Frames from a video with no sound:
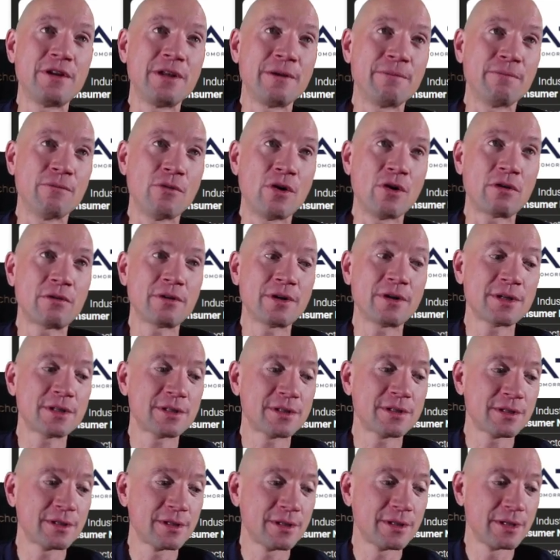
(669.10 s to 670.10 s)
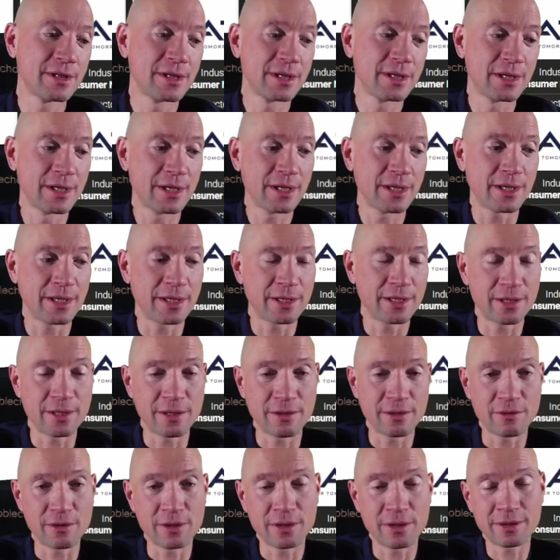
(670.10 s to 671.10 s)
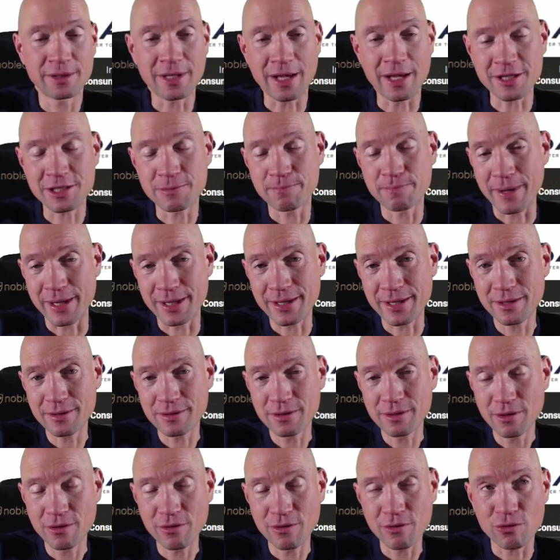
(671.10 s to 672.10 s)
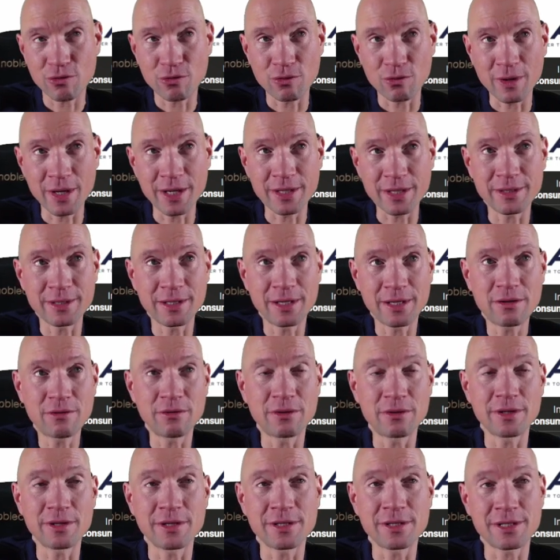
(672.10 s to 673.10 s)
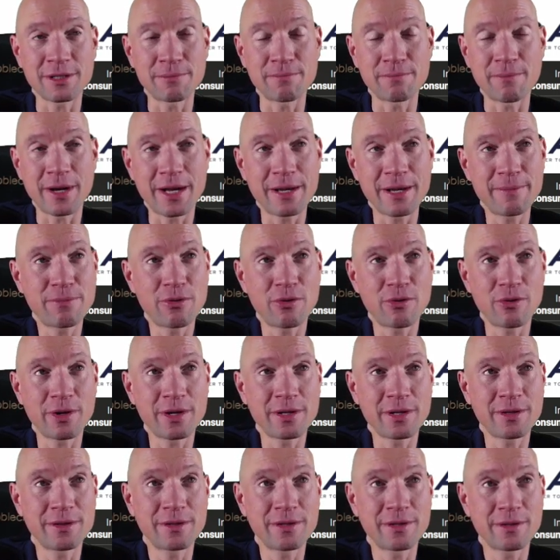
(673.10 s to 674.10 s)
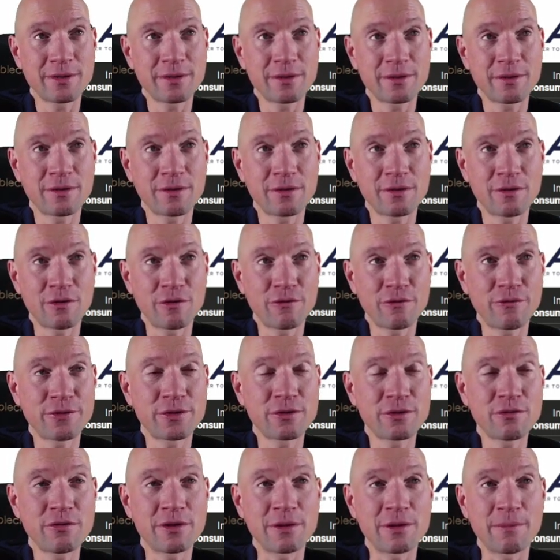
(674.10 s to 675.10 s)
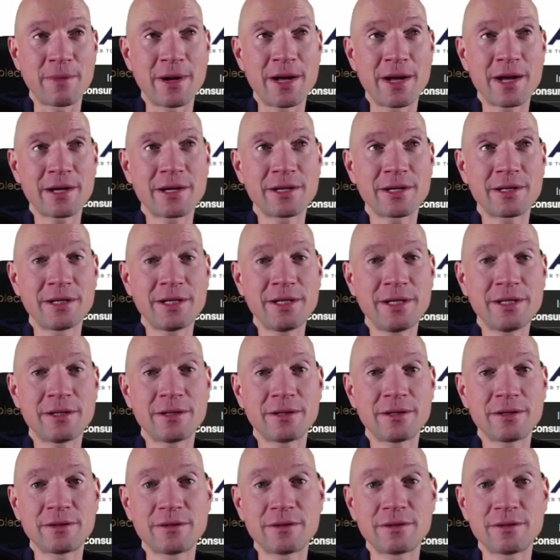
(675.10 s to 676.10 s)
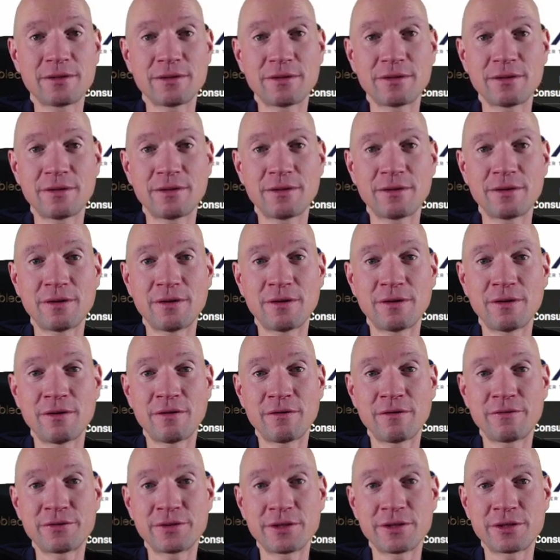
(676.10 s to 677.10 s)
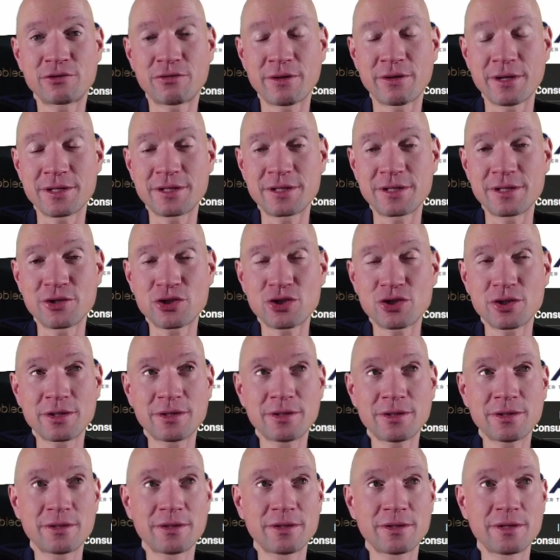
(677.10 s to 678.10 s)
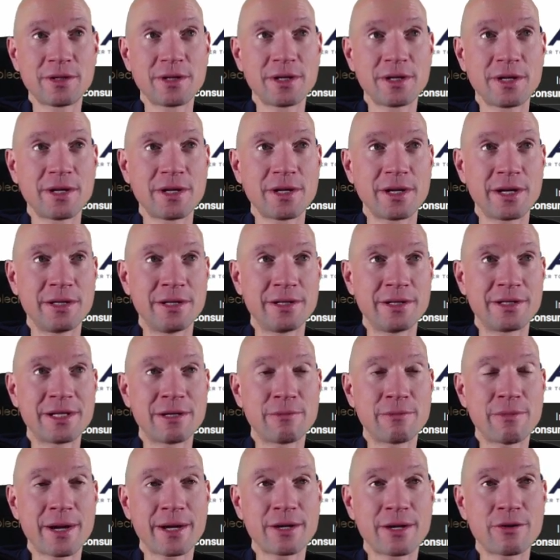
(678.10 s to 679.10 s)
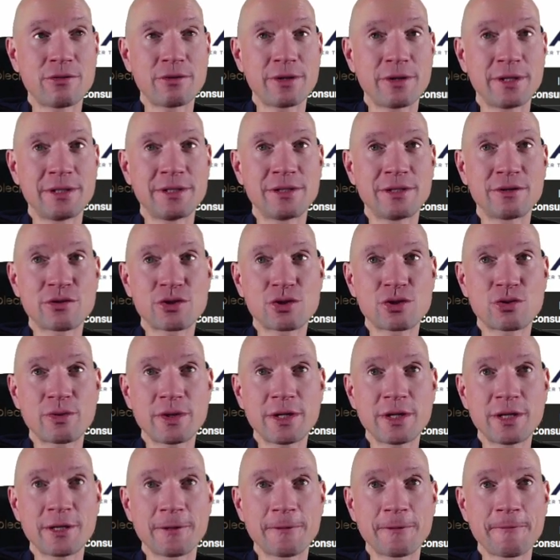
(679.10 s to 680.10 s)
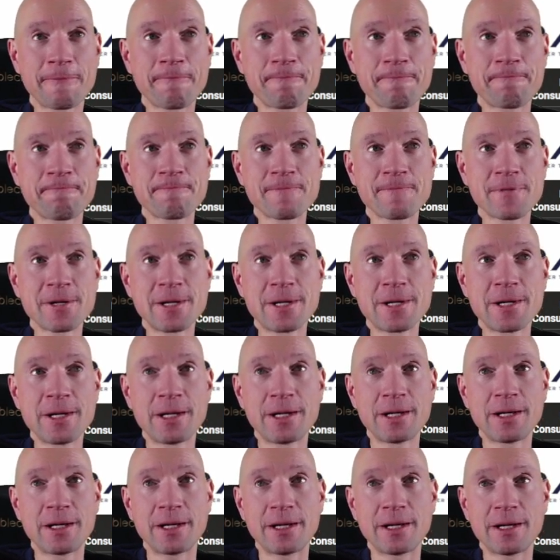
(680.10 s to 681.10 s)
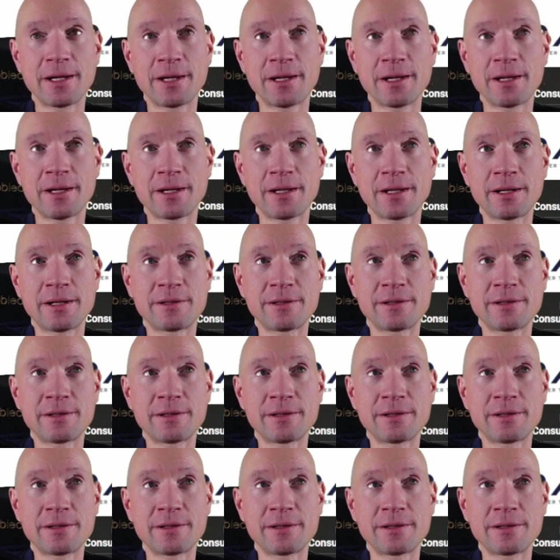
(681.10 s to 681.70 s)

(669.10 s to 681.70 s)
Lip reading: Morris does better right now, is in my point of view the market leader of the transition in the tobacco industry, and